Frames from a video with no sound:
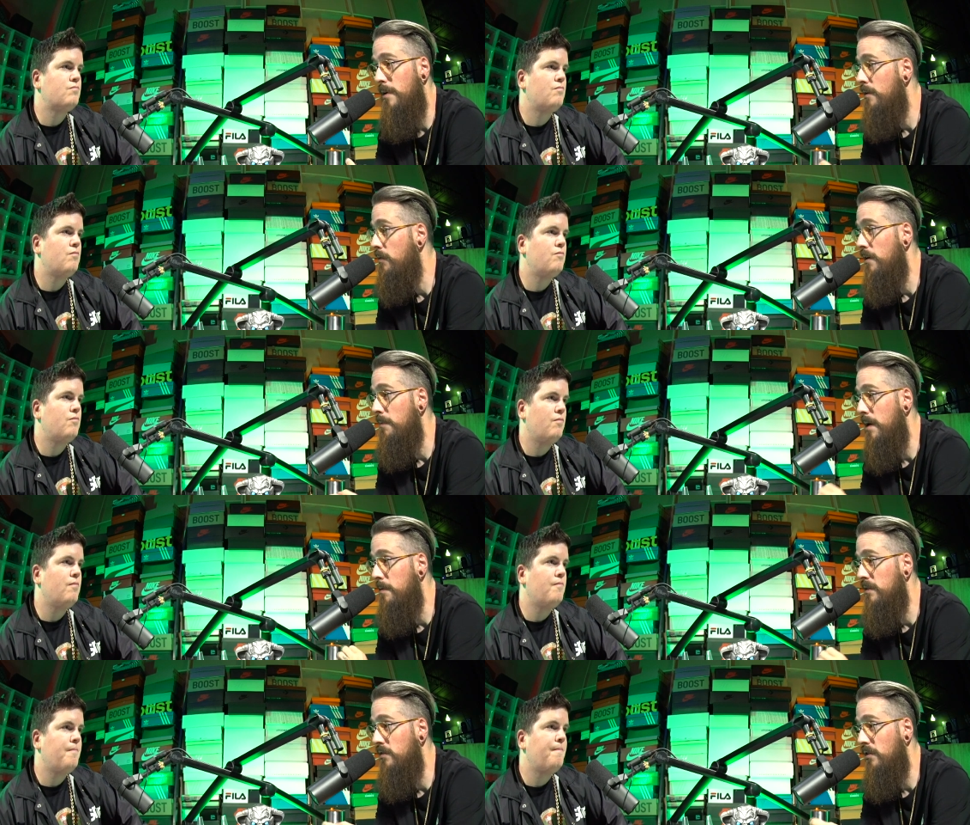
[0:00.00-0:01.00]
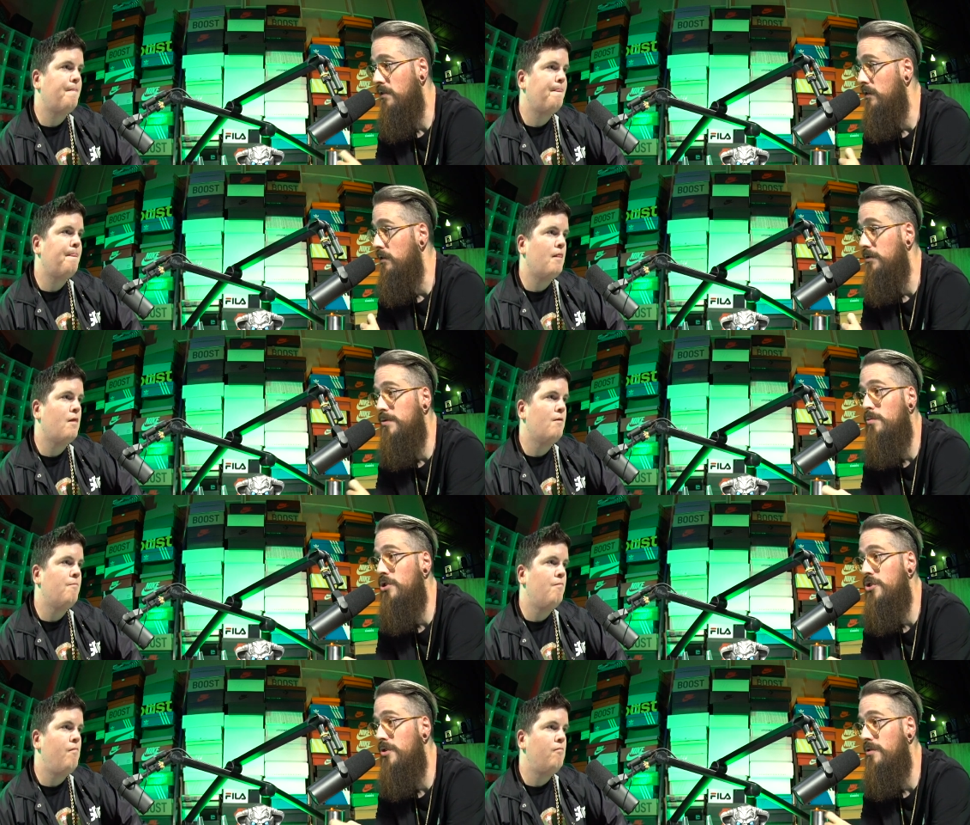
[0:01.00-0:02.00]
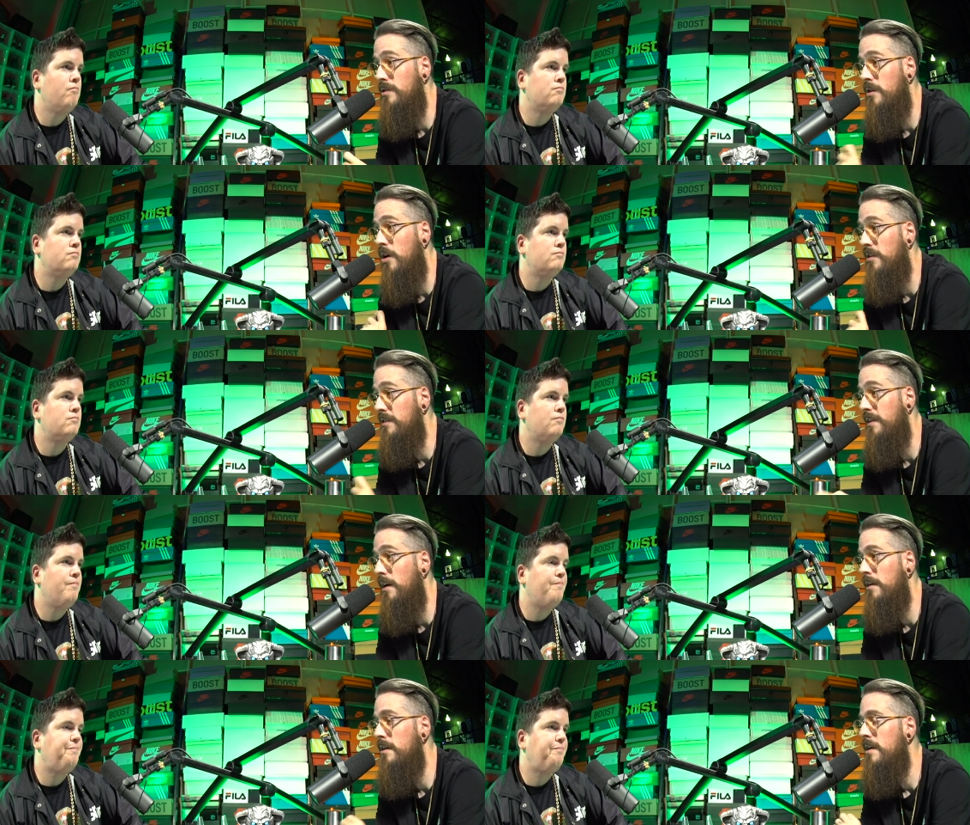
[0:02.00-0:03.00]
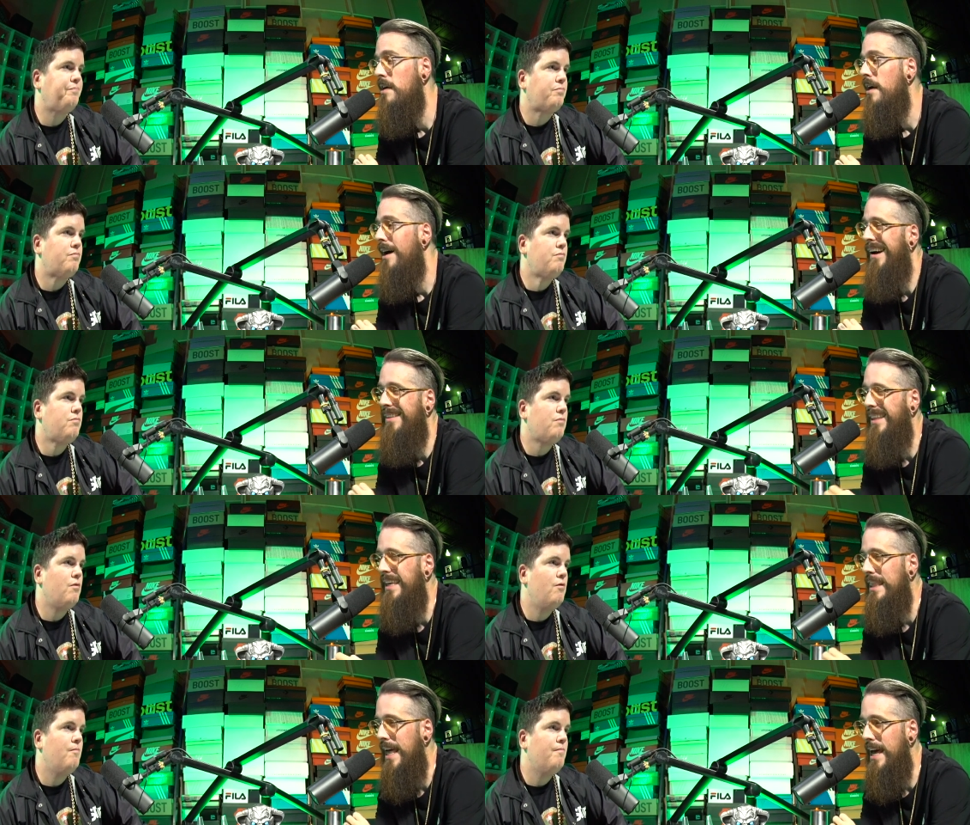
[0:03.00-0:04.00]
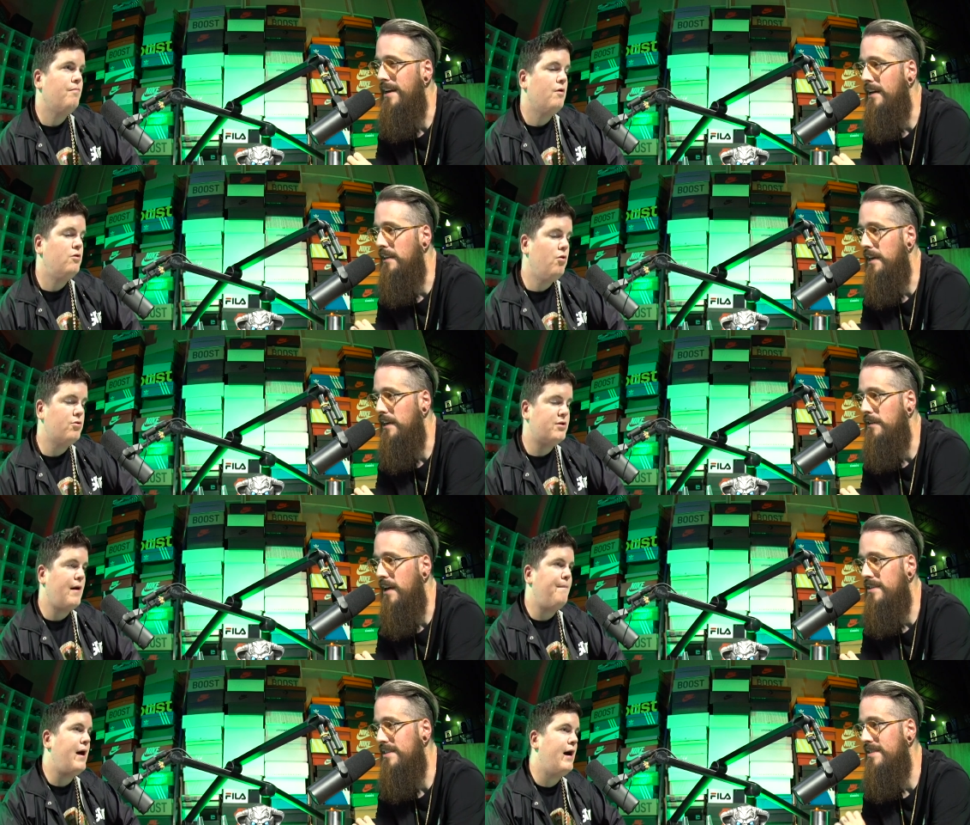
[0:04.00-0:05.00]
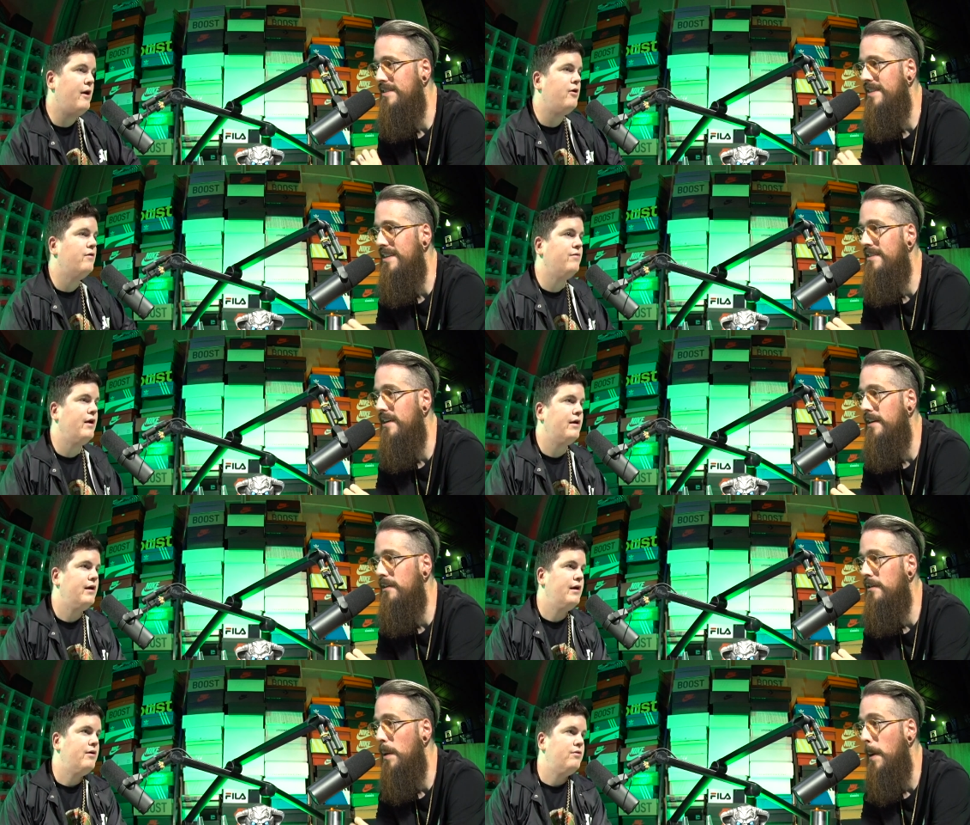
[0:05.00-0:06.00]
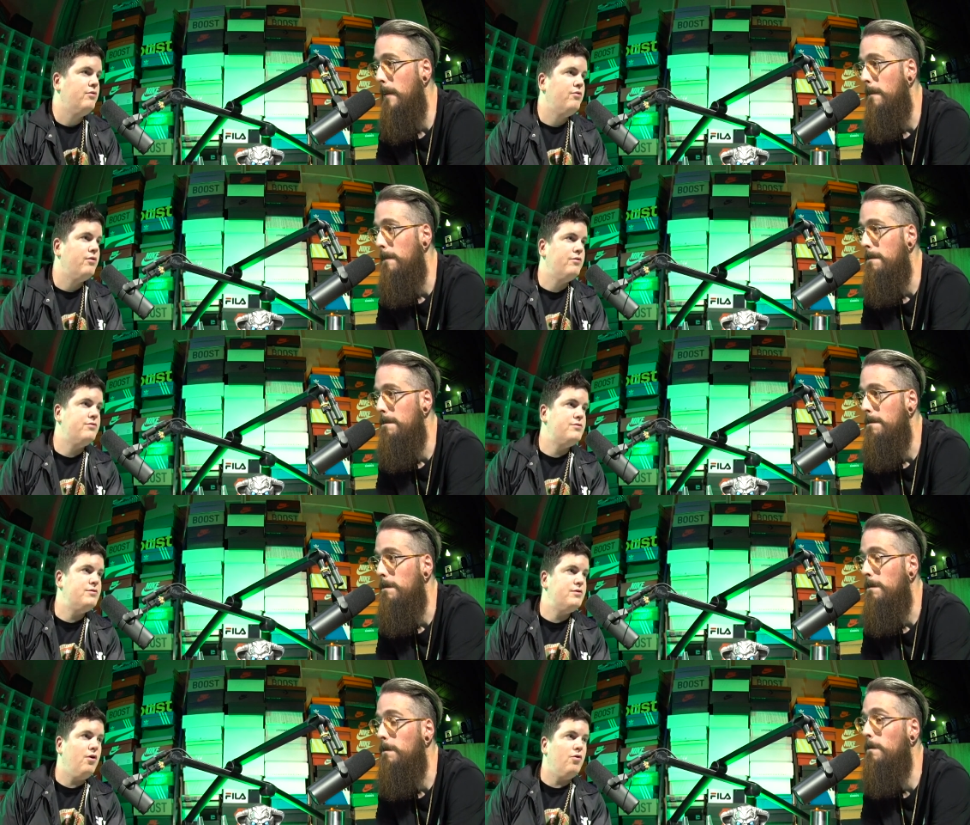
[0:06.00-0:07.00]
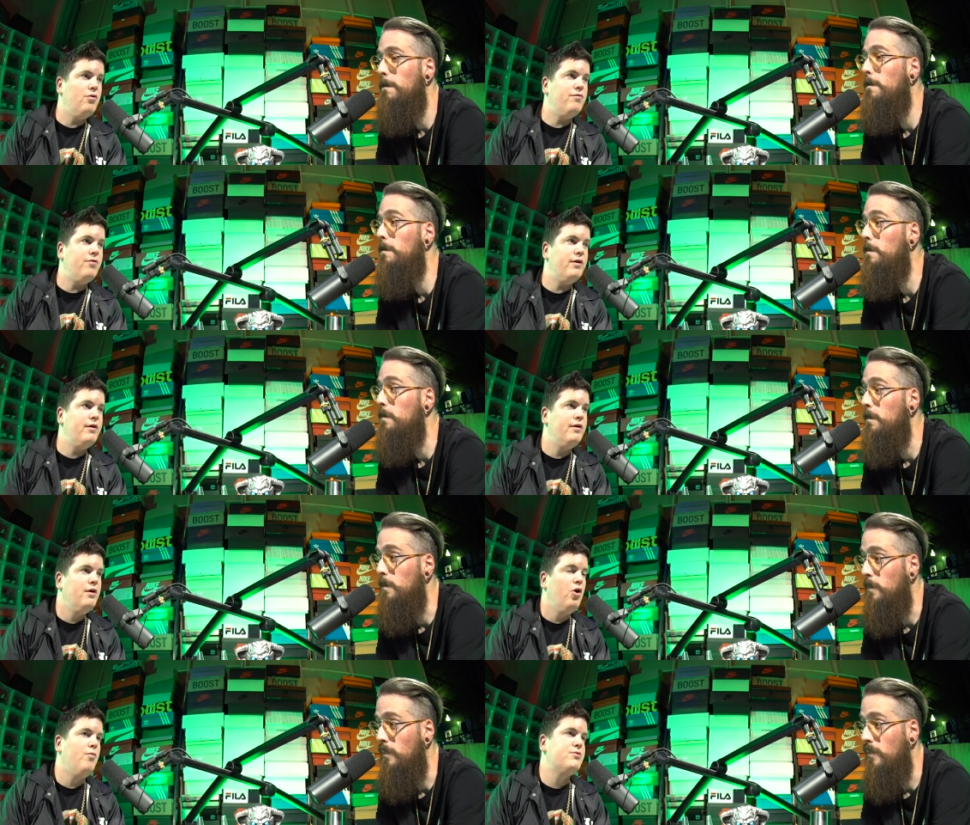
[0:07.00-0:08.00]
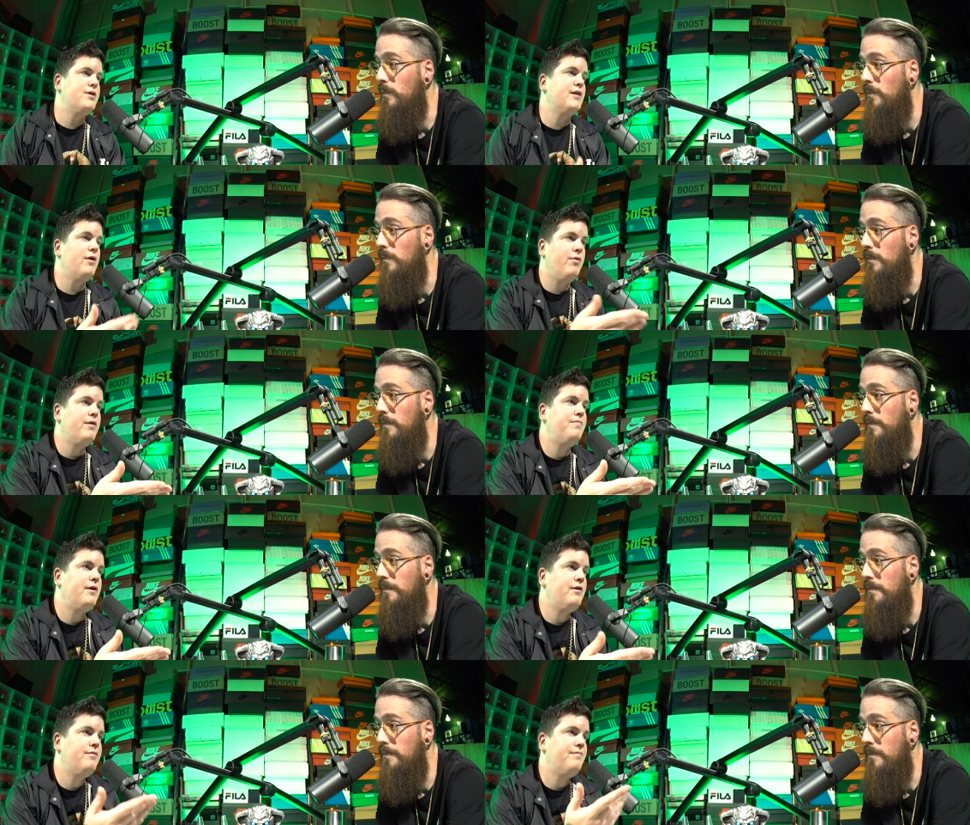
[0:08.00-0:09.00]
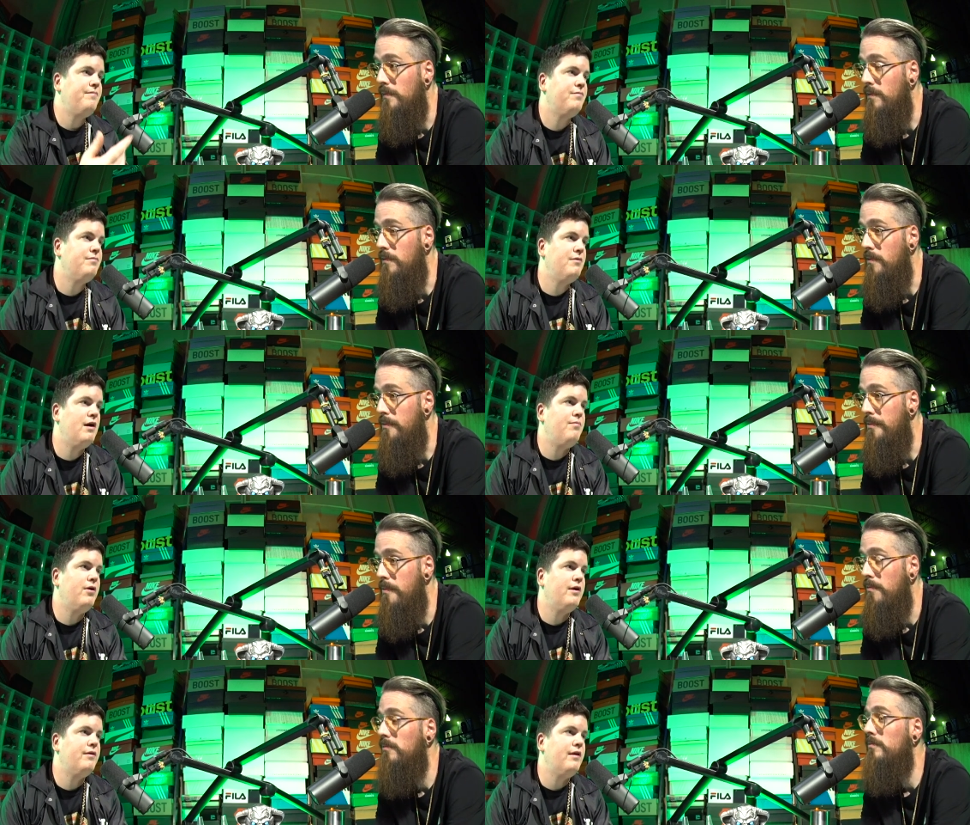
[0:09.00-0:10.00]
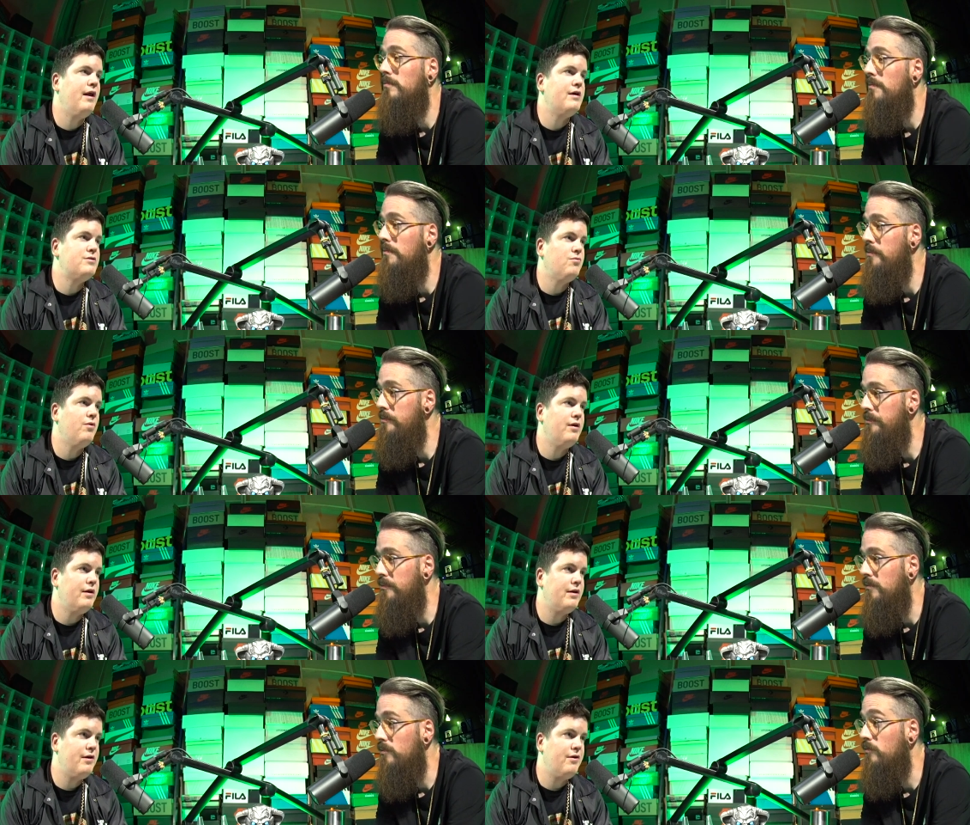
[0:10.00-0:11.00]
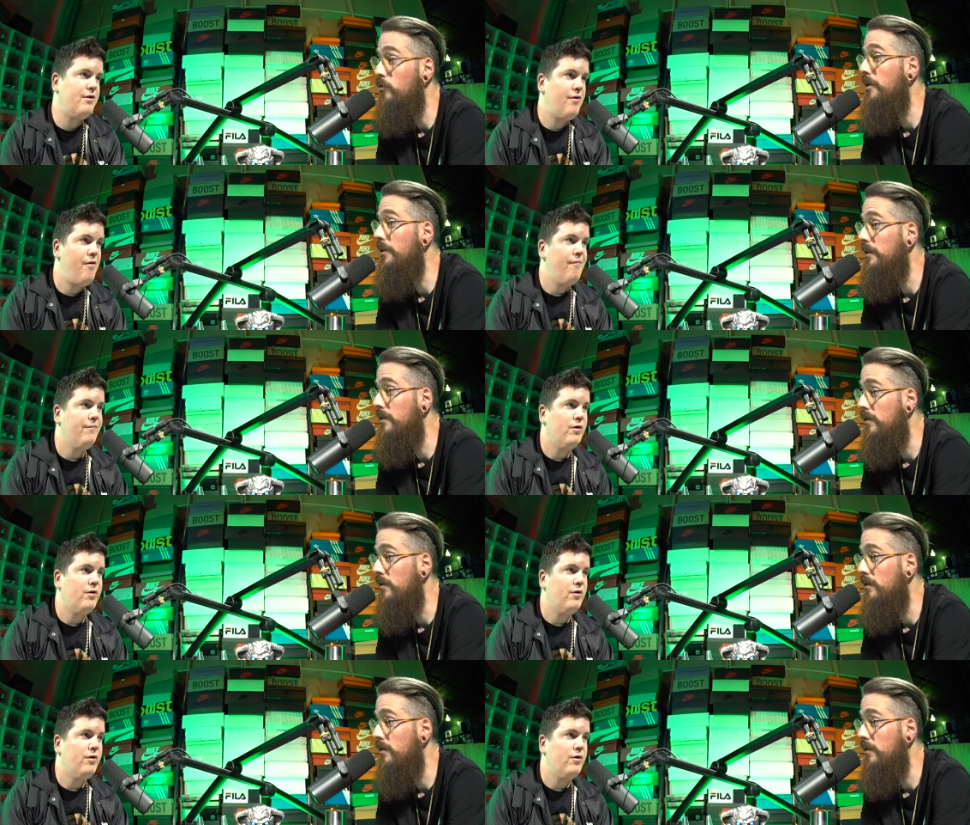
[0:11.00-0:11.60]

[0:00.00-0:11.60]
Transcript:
Speaker 1: pair, where maybe it's just a little swoosh on the on the tongue. I like that. I like no, it like as a detail. Nike
Speaker 2: Air logos all mm. over it, mm. almost like that red pair that I brought in that has the white Nike Air. Really,